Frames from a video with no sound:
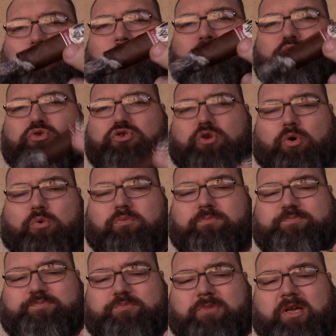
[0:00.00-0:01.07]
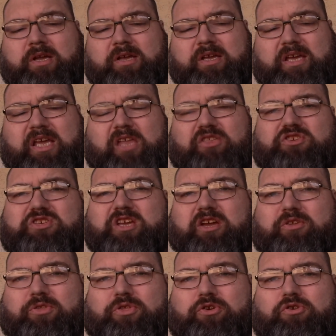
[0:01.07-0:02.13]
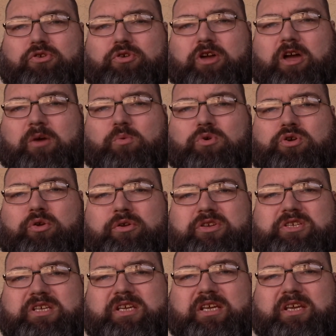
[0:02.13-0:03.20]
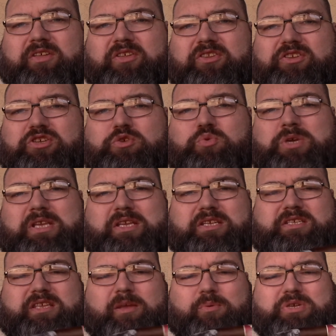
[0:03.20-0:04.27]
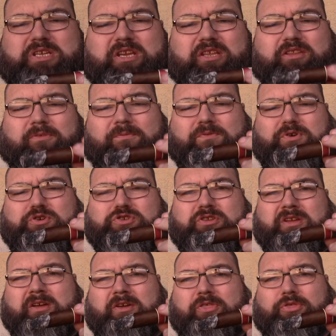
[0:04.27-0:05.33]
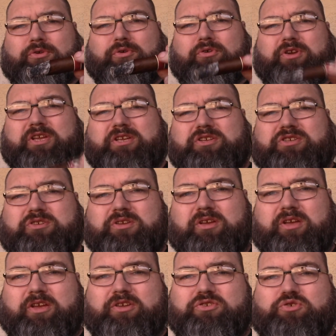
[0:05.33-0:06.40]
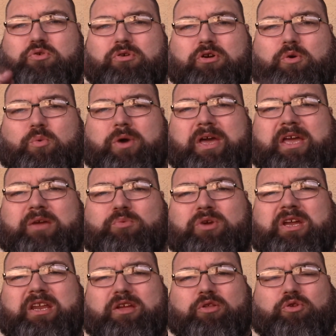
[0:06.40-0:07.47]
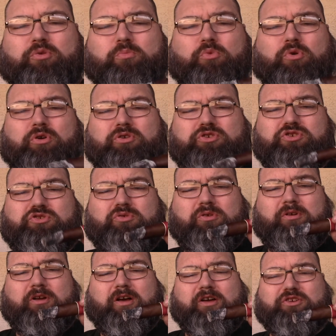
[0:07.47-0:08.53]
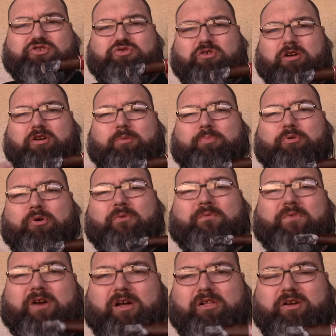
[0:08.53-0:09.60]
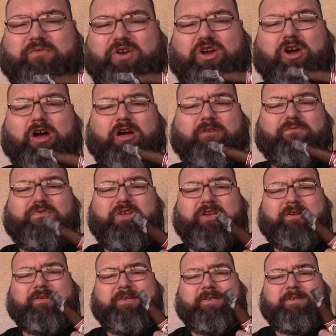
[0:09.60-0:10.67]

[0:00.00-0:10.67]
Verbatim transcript: Robusto. In the second third, uh, we're noticing that the sweetness that I was getting the first third is is going away. We're getting a little more str uh, stronger profile of a coffee.